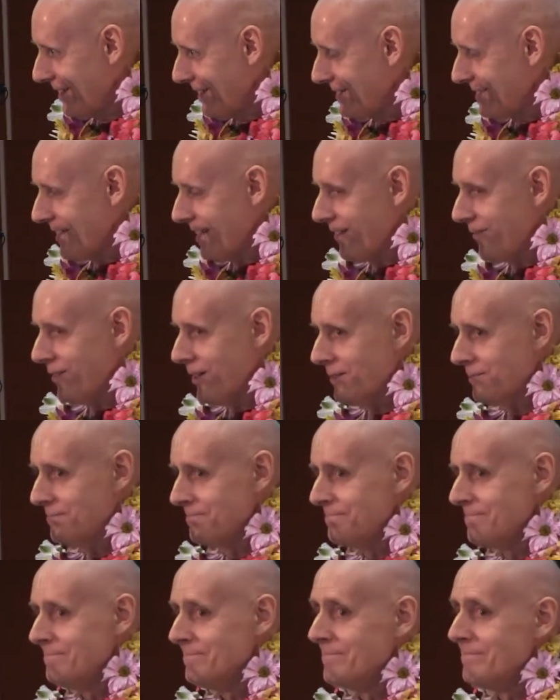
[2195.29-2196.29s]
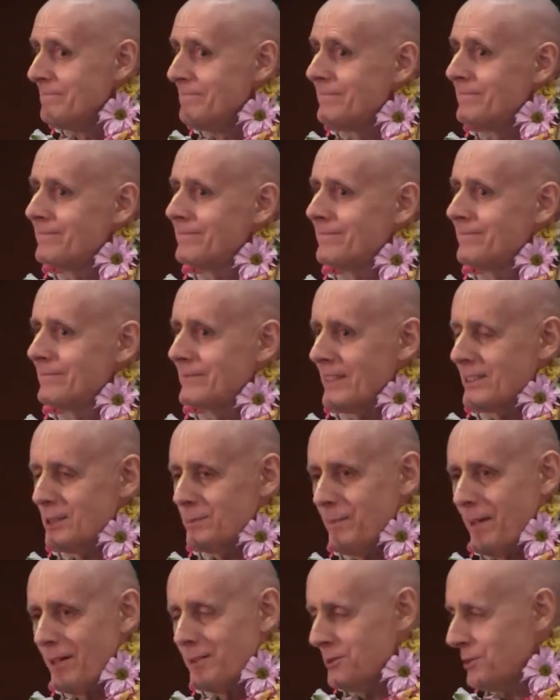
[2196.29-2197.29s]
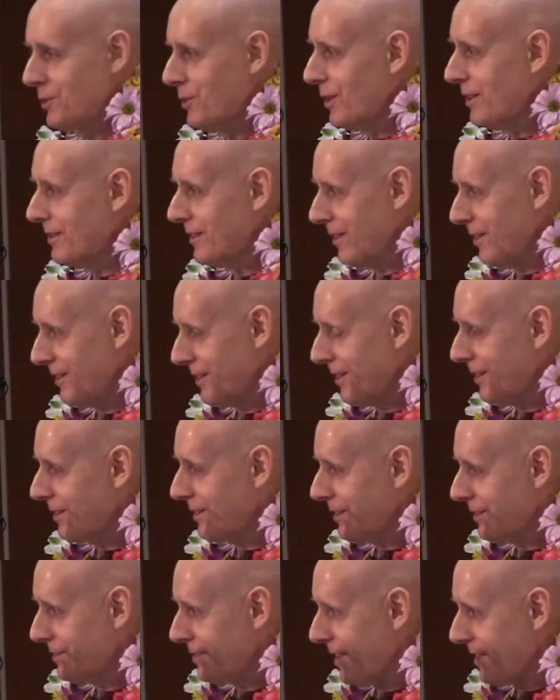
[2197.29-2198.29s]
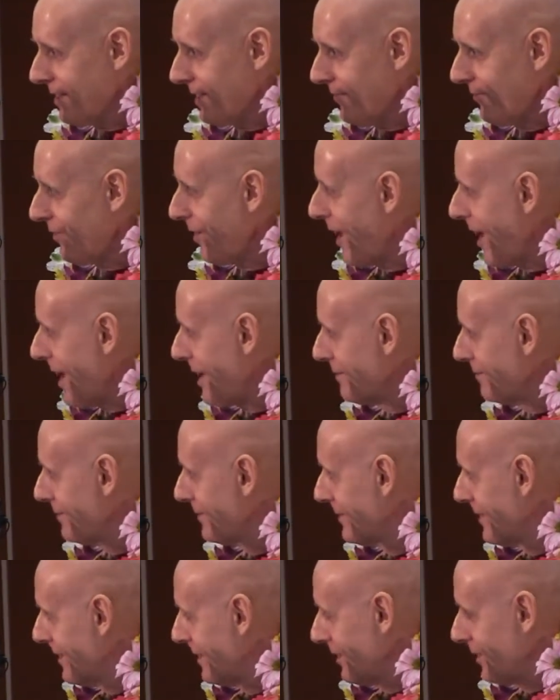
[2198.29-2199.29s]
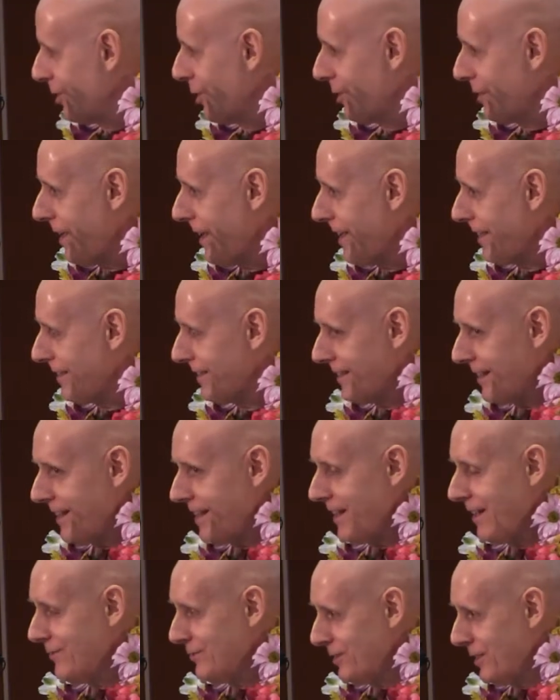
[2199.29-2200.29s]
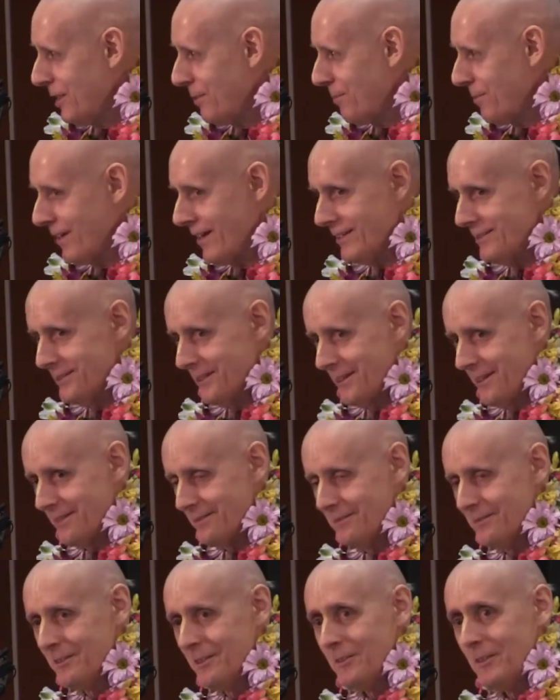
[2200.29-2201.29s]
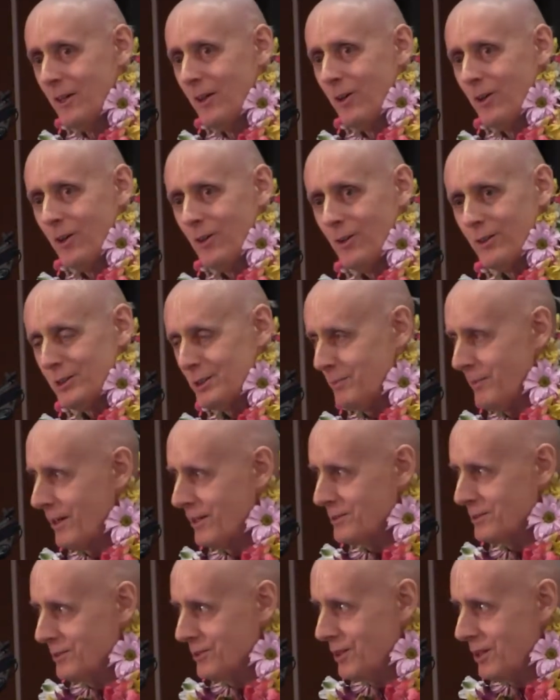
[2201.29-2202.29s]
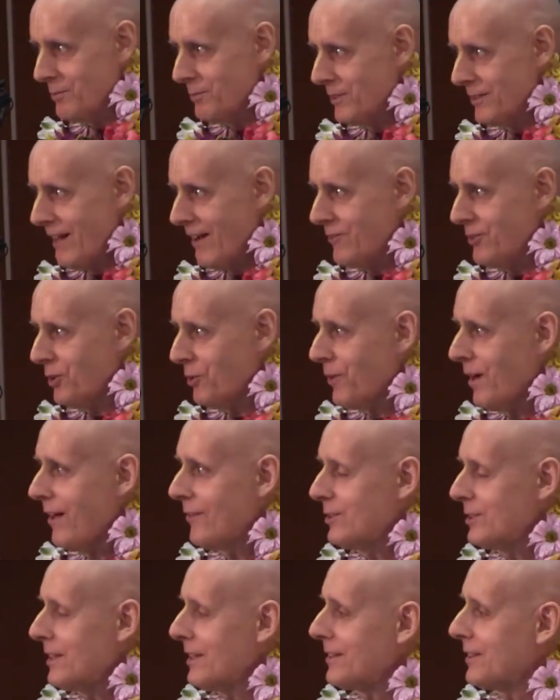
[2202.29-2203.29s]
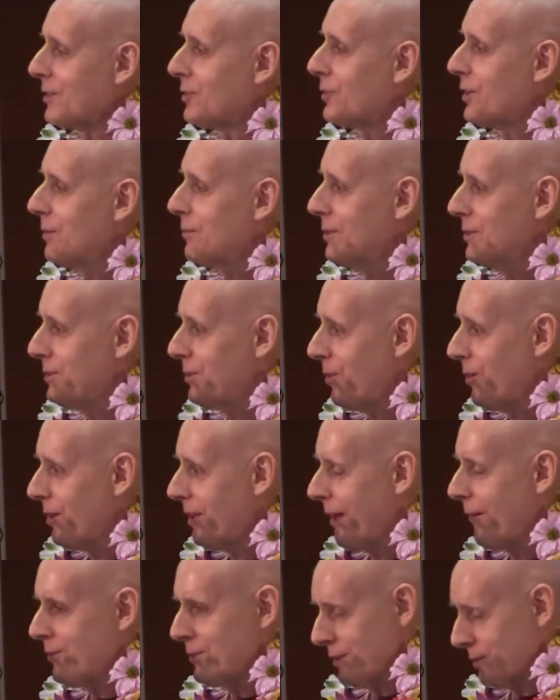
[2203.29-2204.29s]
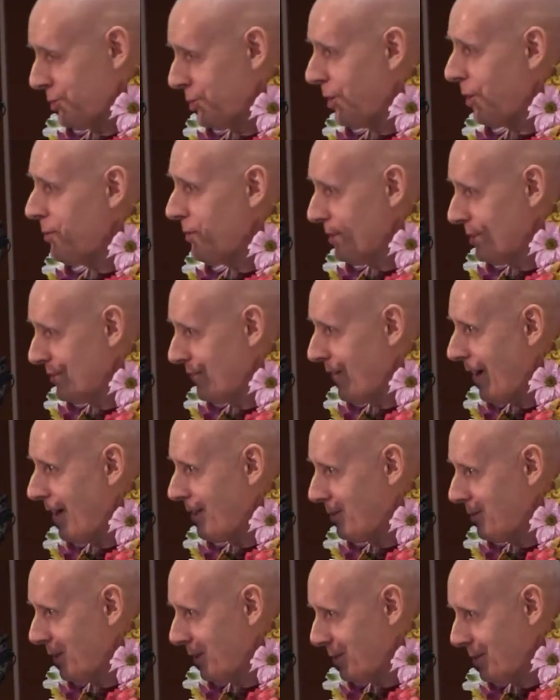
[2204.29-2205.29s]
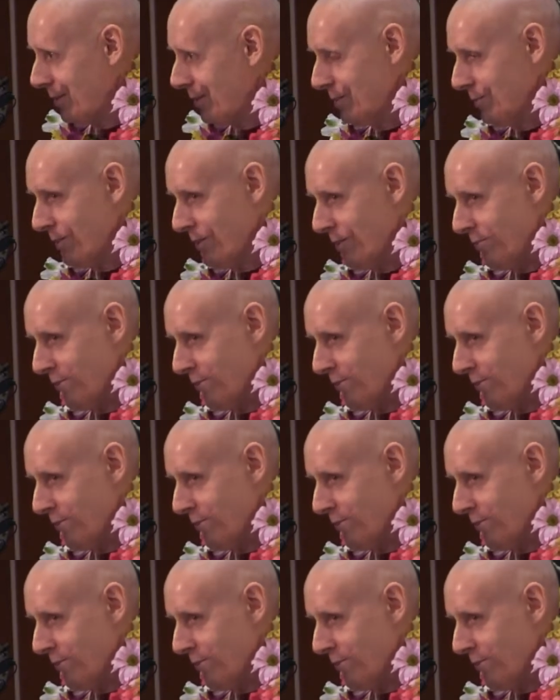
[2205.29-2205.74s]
Instead of that smells good, Kentucky Fried, KFC place, oh, it smells good. But after a while, it was like a crematorium. That was a Church's Fried Chicken.